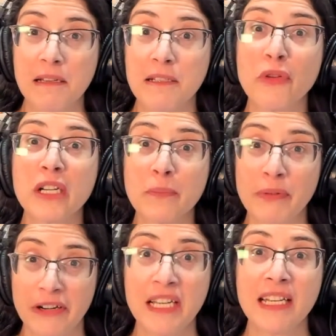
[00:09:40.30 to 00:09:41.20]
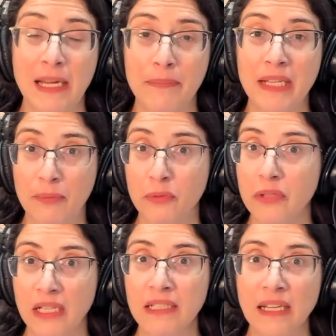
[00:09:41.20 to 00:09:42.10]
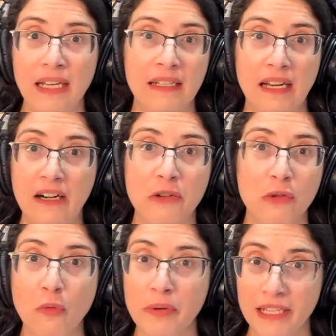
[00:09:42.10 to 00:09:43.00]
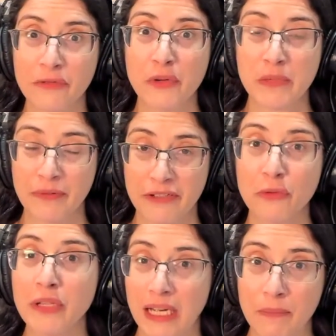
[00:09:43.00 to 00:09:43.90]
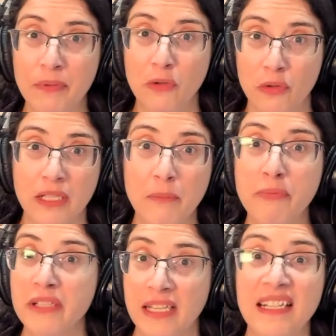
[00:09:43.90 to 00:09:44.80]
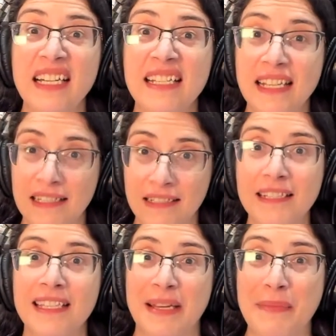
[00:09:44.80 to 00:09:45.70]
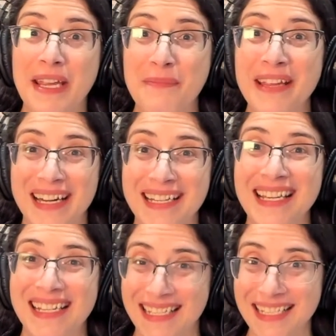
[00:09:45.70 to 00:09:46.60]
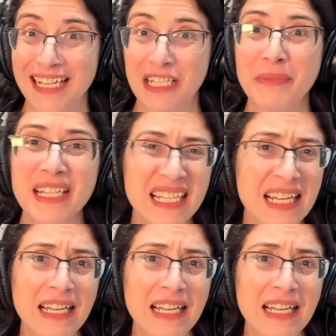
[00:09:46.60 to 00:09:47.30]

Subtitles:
transparently kept up to date and are completely transparent to the app because they present exactly the same APIs as the database.